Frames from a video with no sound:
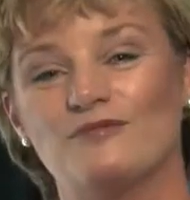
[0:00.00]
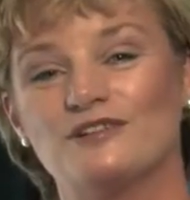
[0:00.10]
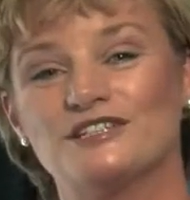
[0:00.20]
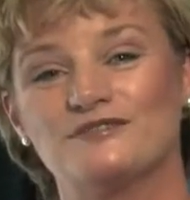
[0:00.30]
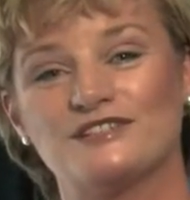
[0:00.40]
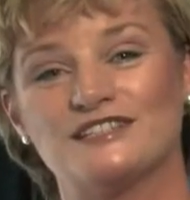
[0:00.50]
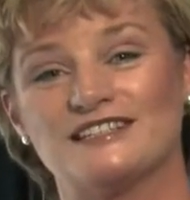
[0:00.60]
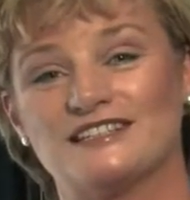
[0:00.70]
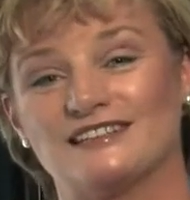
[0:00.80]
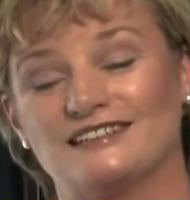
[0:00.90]
and what
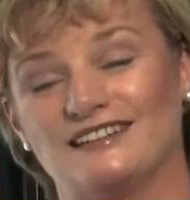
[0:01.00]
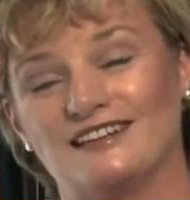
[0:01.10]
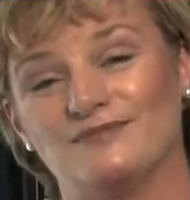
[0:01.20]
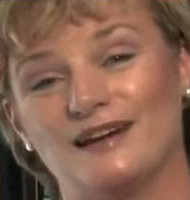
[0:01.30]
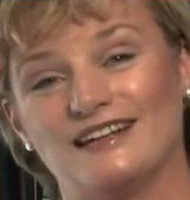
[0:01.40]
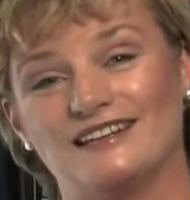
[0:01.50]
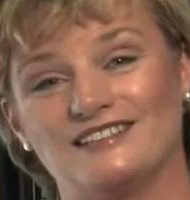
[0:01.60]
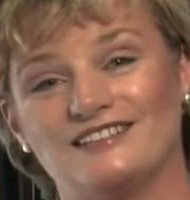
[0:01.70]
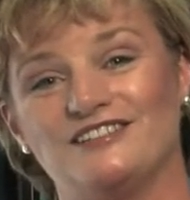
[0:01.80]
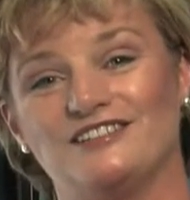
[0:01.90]
differences it can
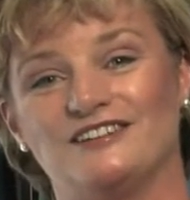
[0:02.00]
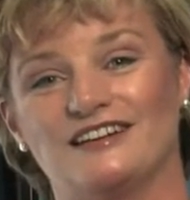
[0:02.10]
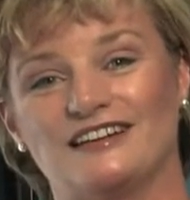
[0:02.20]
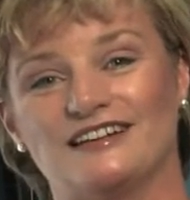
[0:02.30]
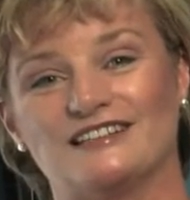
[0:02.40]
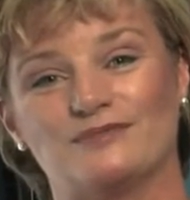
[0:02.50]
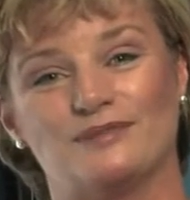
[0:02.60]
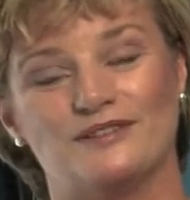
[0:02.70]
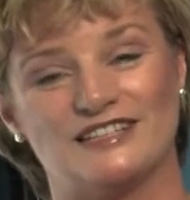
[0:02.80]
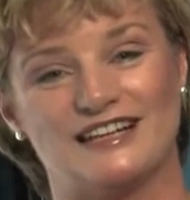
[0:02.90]
make to you as a
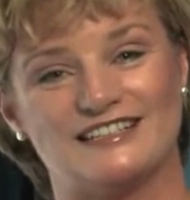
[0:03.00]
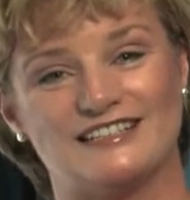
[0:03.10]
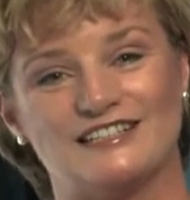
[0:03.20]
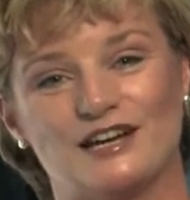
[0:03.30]
personality